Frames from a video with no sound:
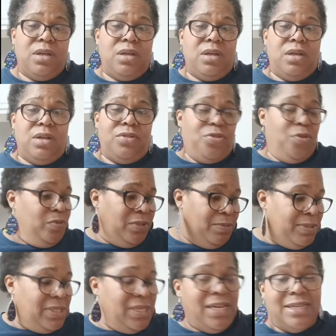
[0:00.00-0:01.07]
threw some
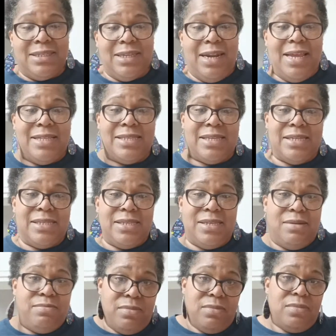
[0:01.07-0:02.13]
seasonings and some
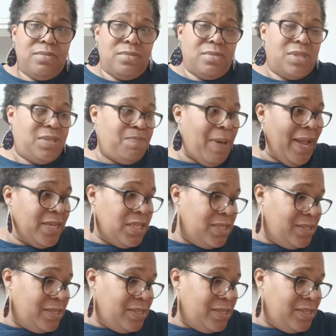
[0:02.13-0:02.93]
spices